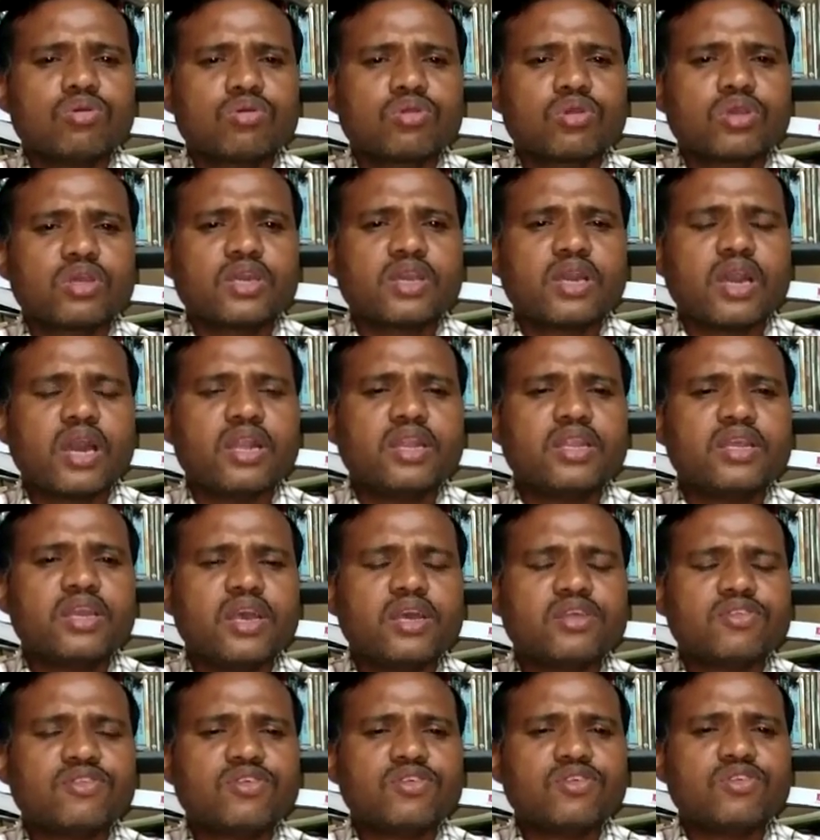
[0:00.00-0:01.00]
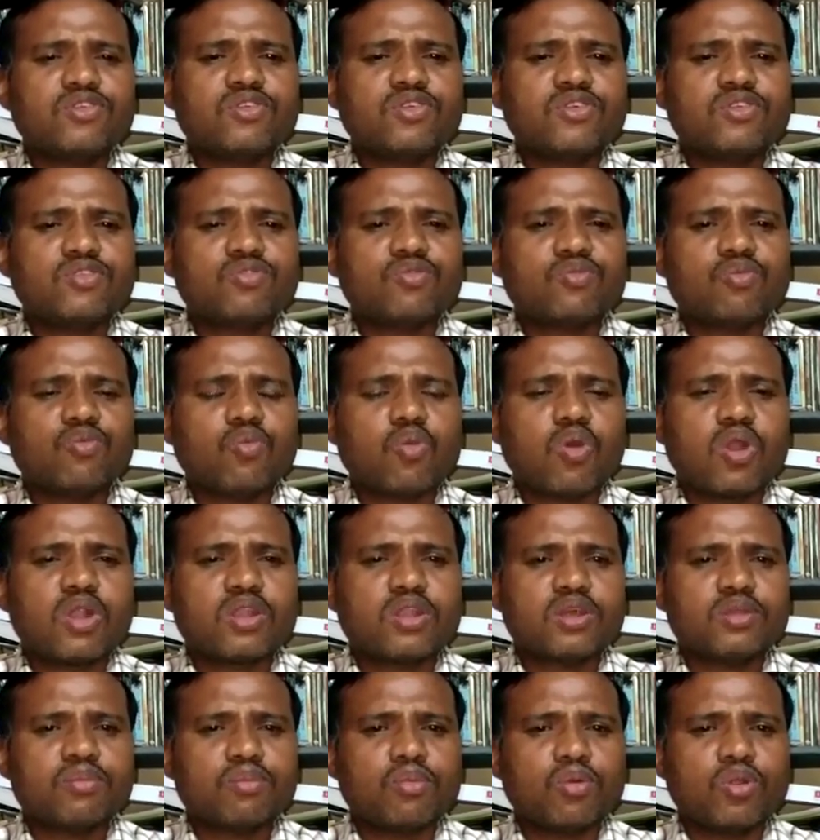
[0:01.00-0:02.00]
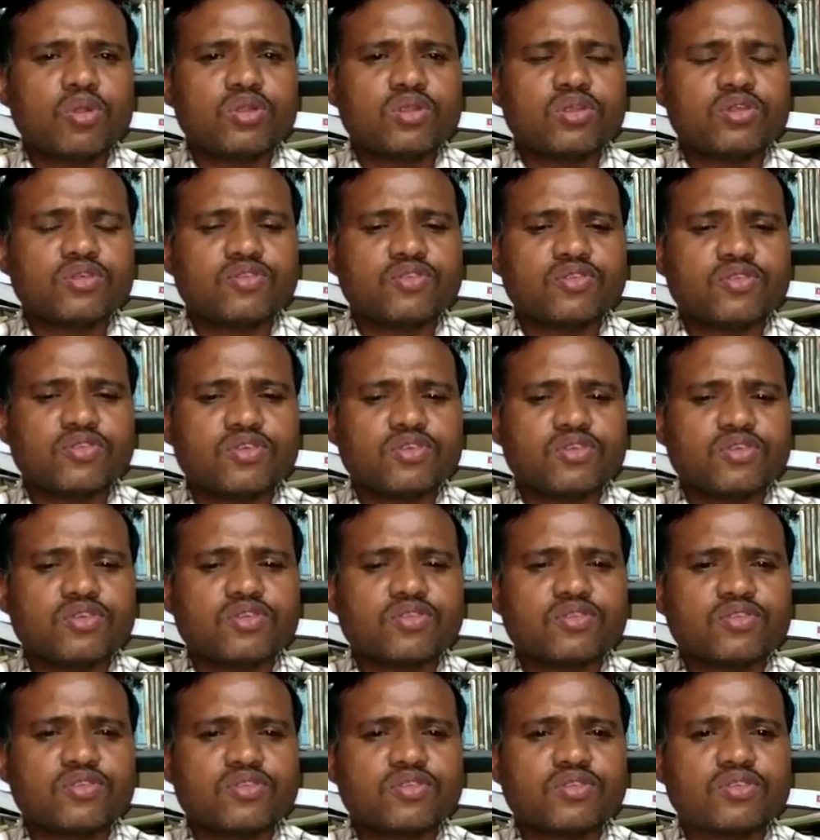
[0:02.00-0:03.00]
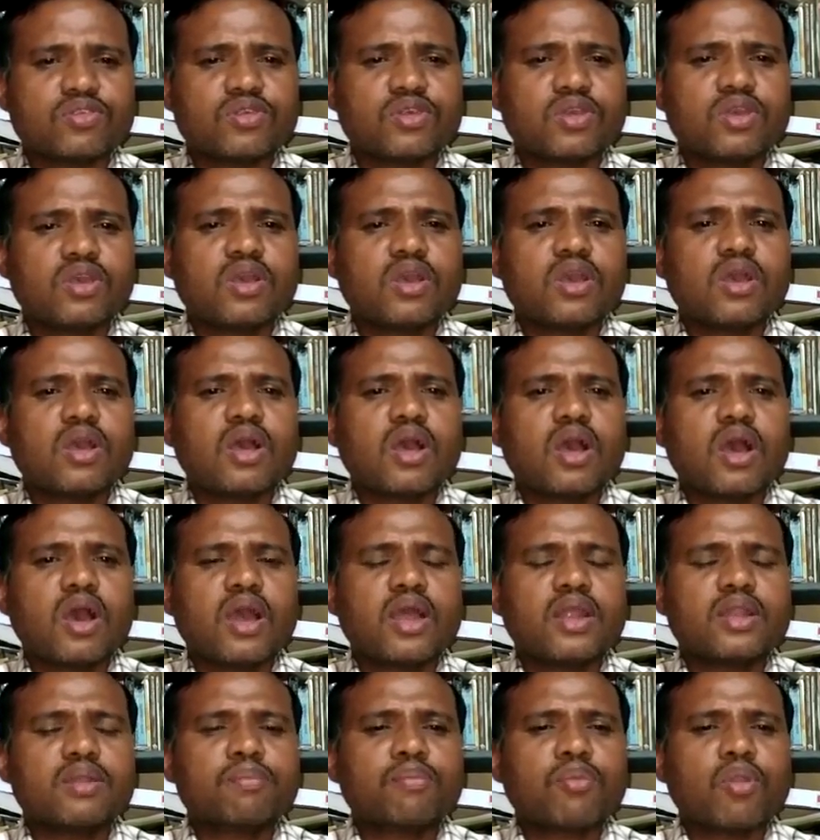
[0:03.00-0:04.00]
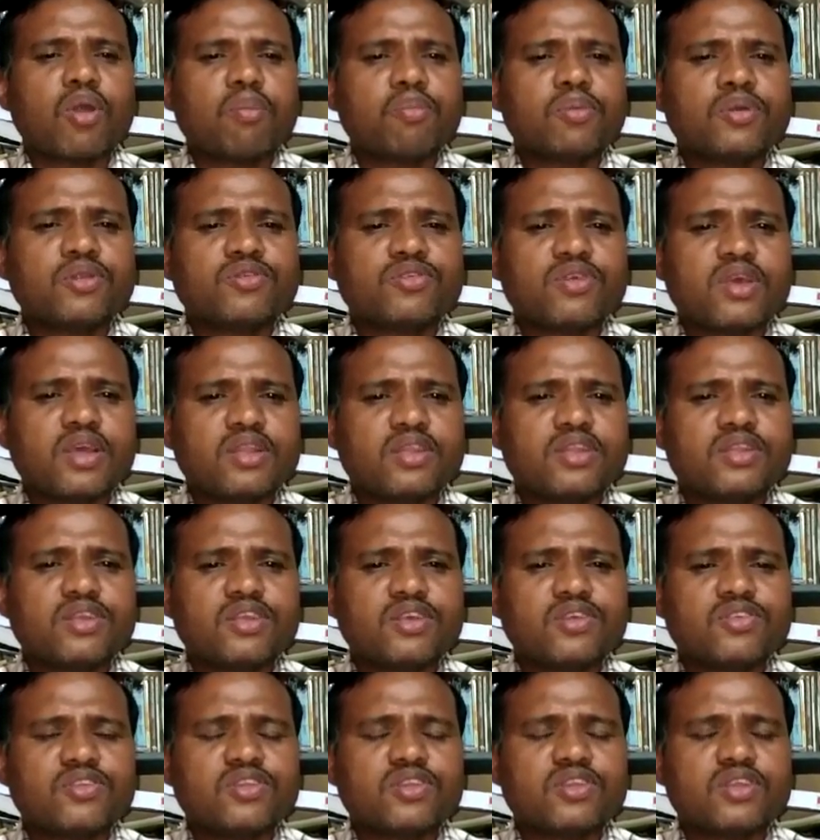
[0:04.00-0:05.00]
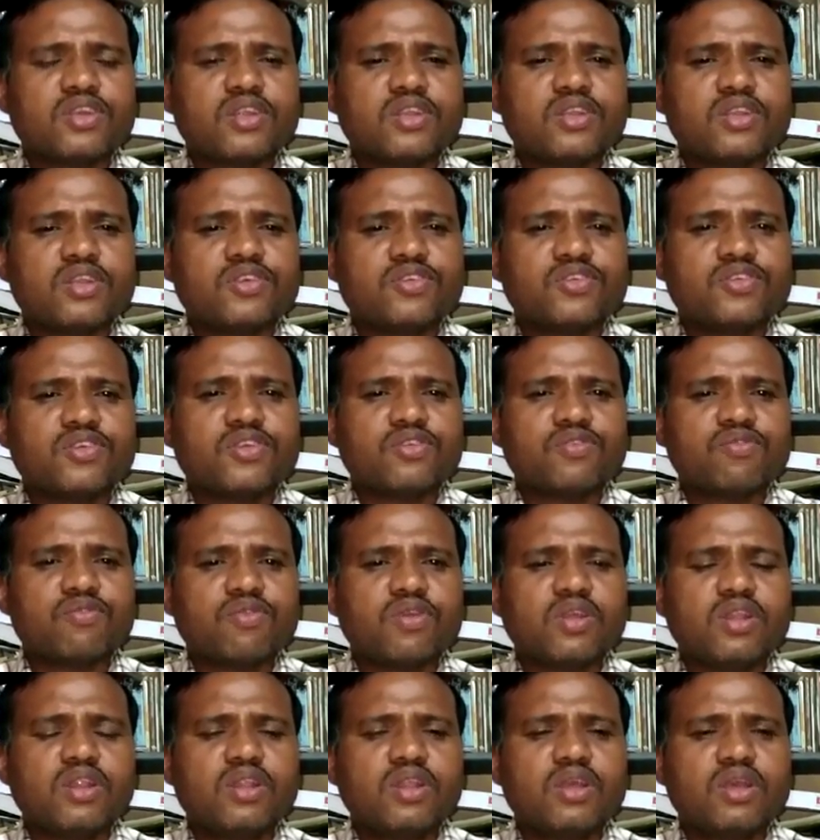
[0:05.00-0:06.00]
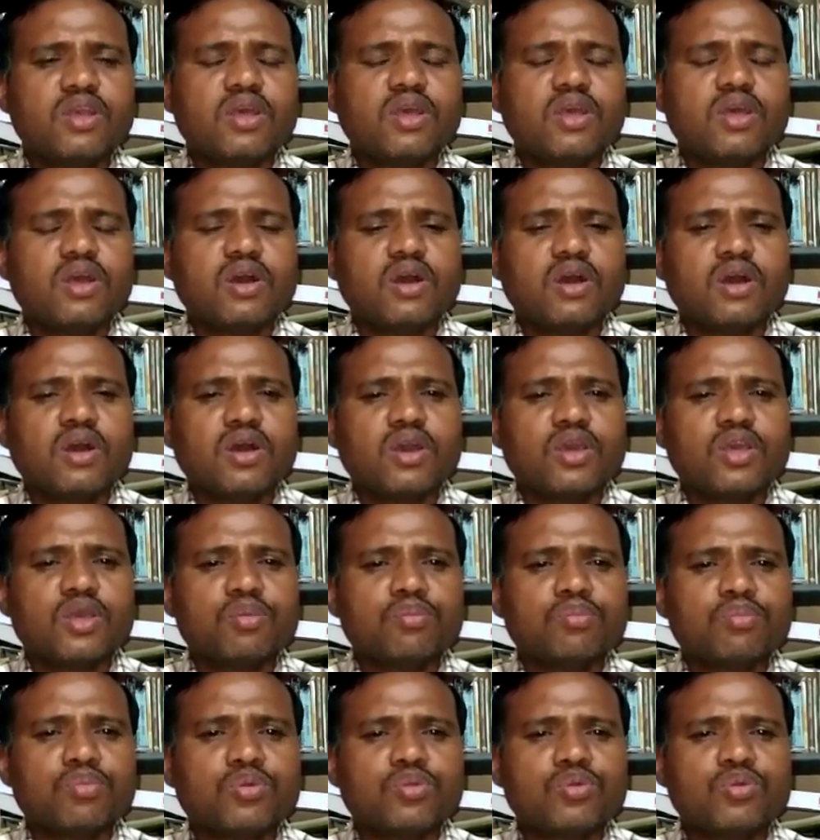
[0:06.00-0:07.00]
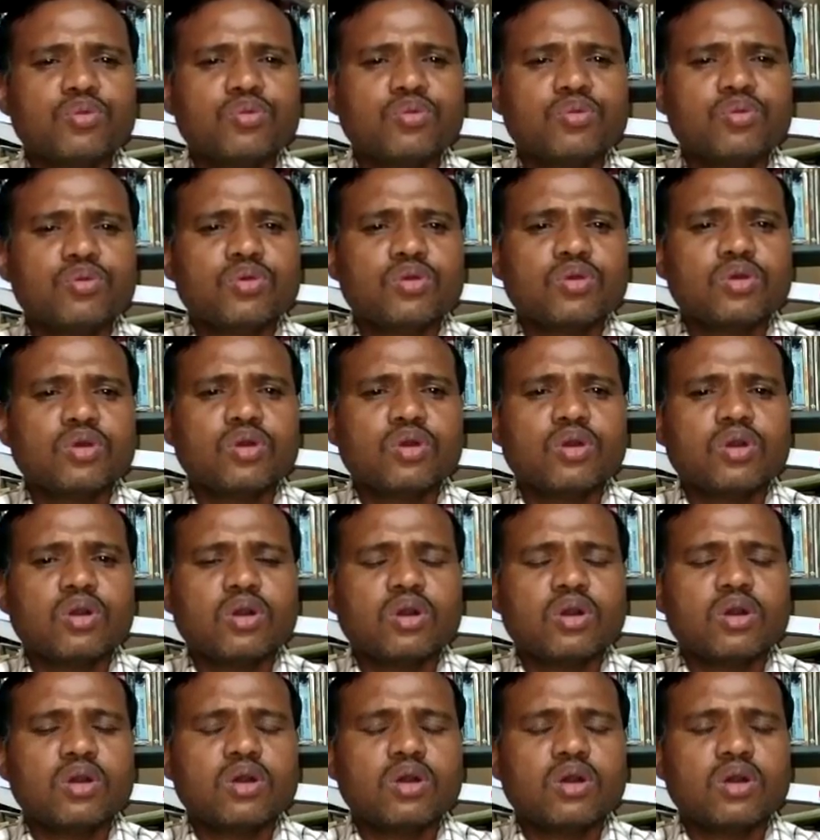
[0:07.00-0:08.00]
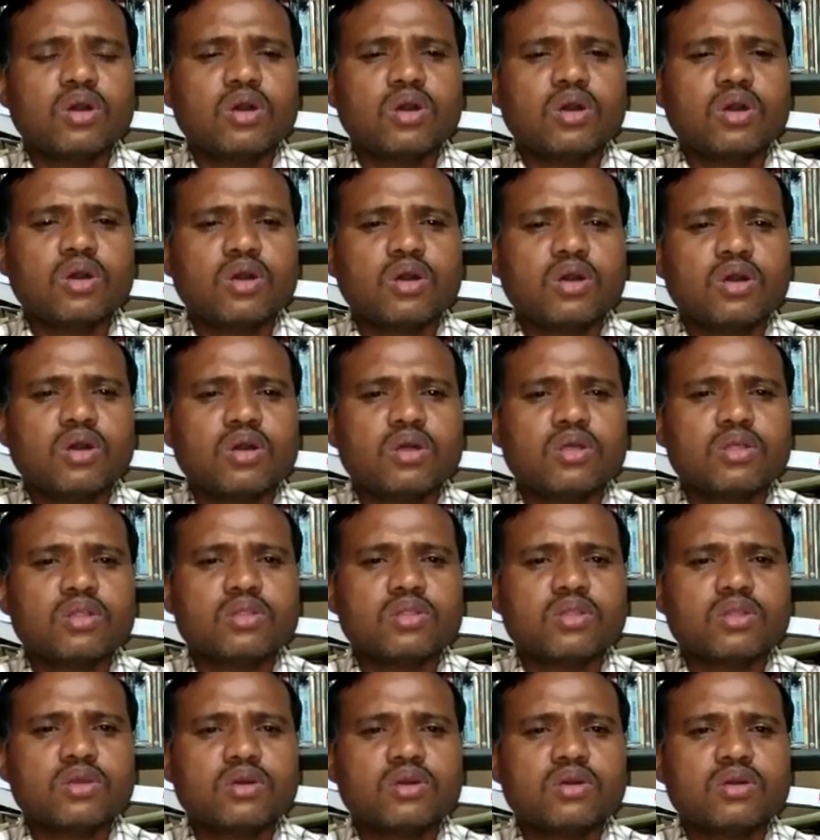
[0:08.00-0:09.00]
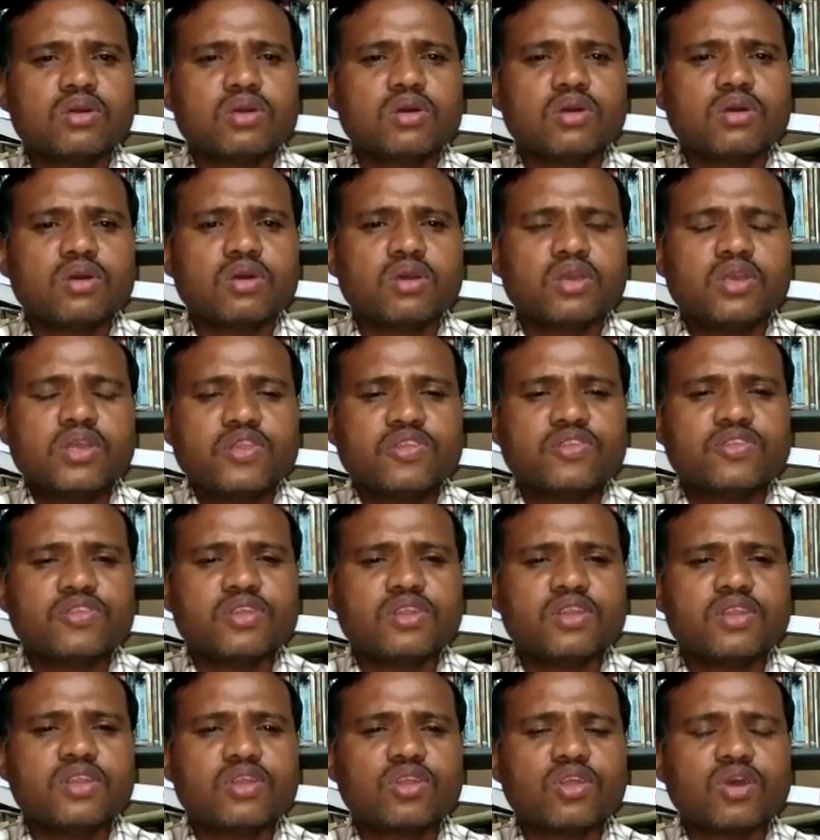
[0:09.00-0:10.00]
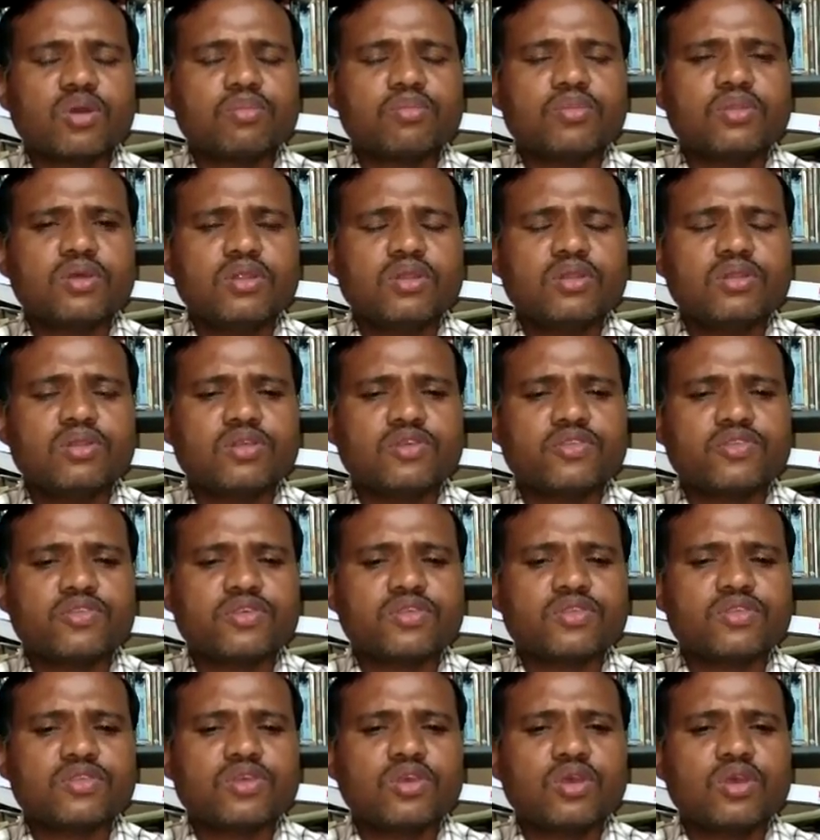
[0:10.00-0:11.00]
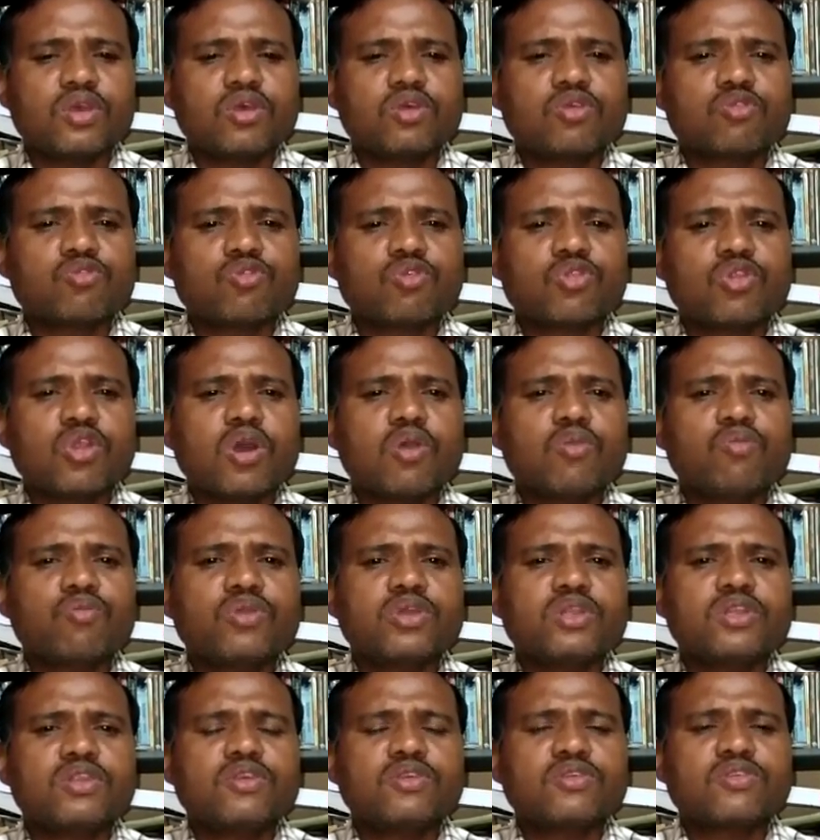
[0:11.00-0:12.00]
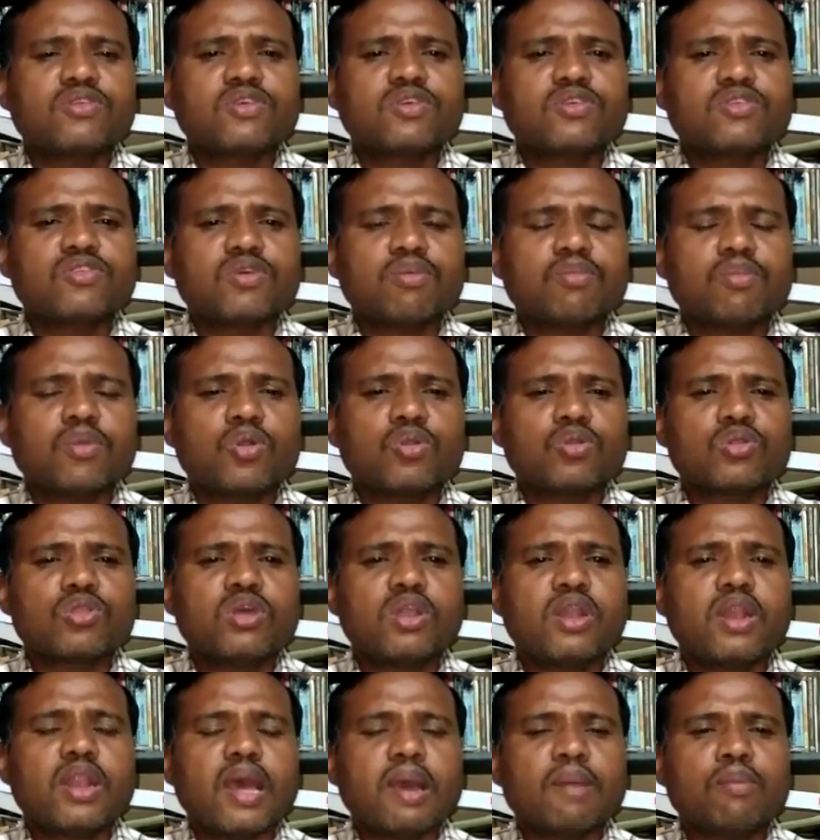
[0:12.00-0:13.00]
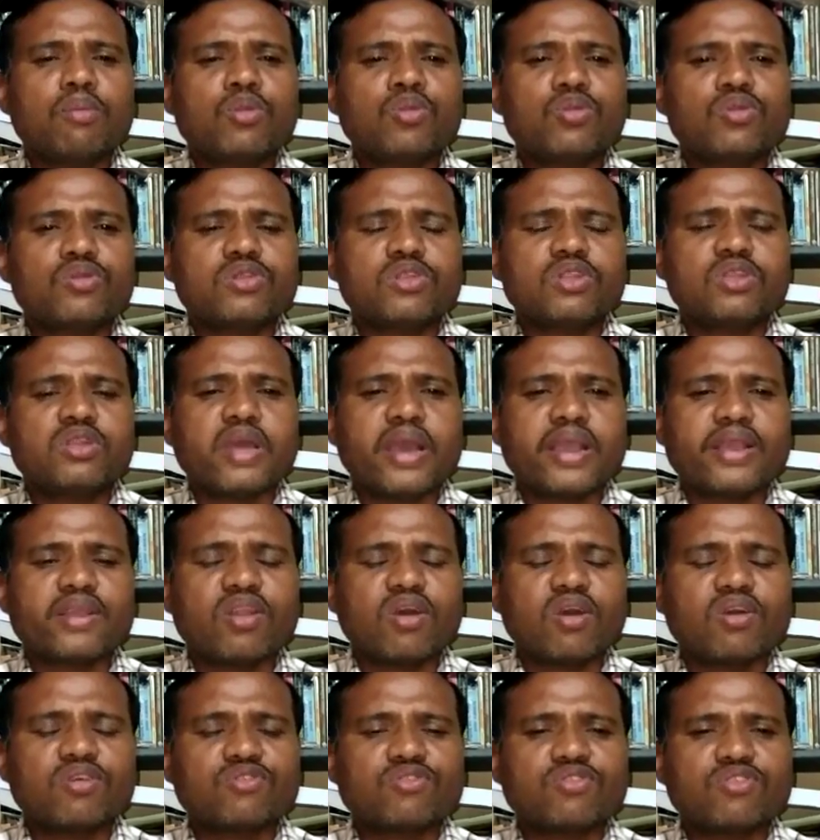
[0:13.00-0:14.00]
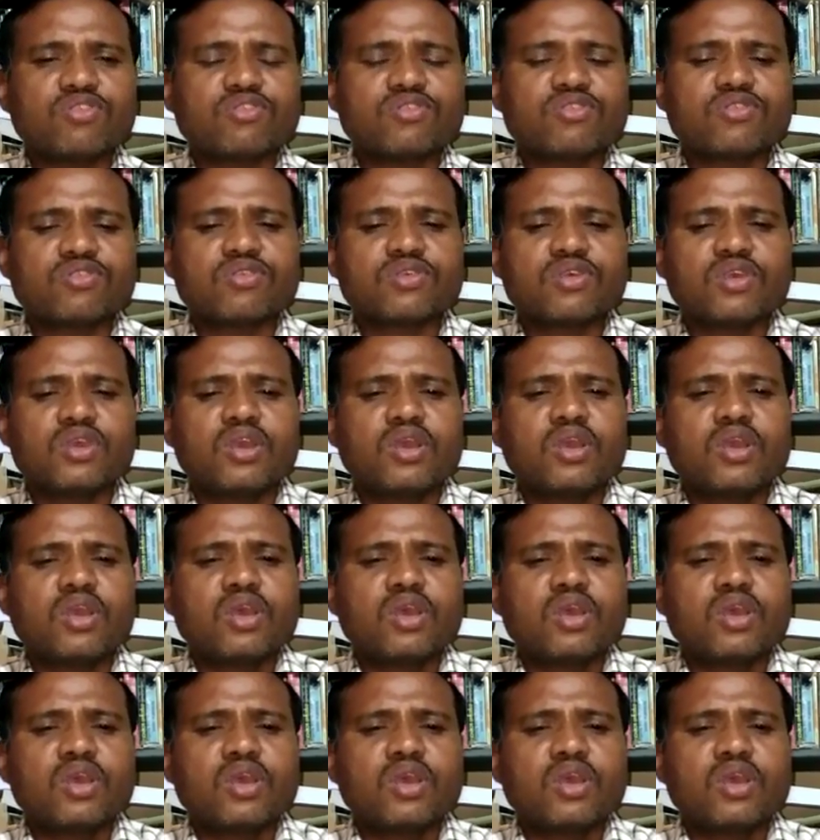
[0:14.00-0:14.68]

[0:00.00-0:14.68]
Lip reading: giardiasis is waterborne disease, and proper sanitation condition will improve the incident of the disease. So now we discuss about the laboratory diagnosis.